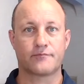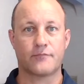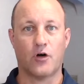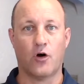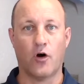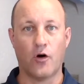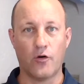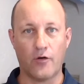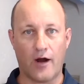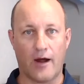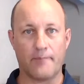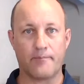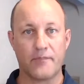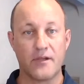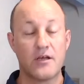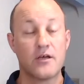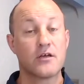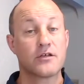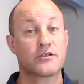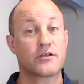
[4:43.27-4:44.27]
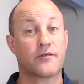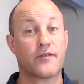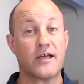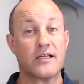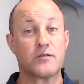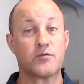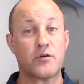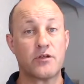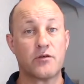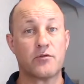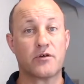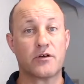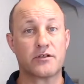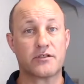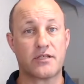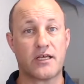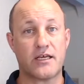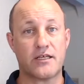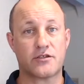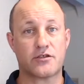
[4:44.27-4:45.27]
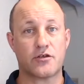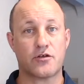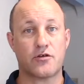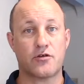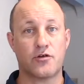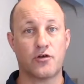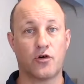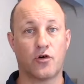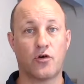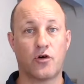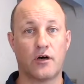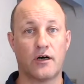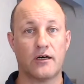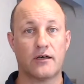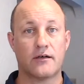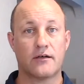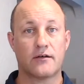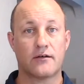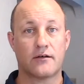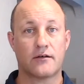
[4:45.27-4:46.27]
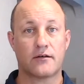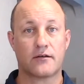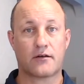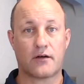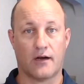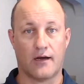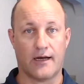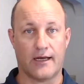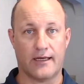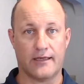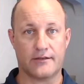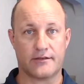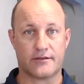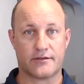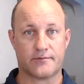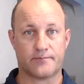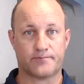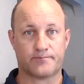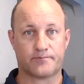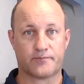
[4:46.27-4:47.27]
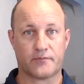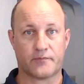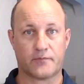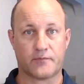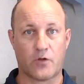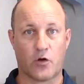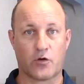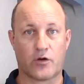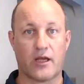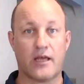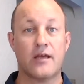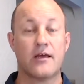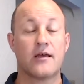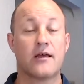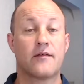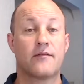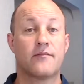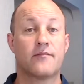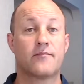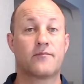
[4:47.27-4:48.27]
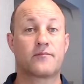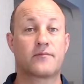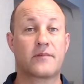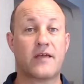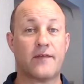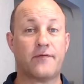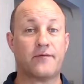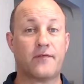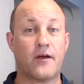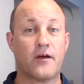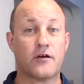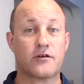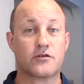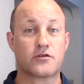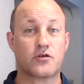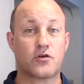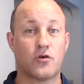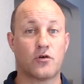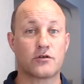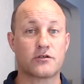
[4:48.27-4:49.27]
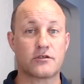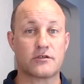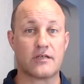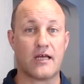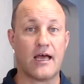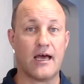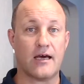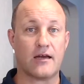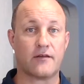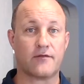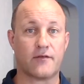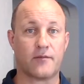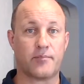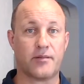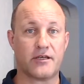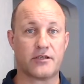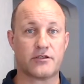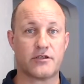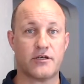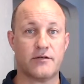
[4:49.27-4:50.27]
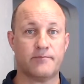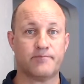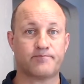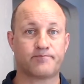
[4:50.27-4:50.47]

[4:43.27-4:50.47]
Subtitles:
All right, so that's what you want to teach your clients. Okay, get those causes out of the picture,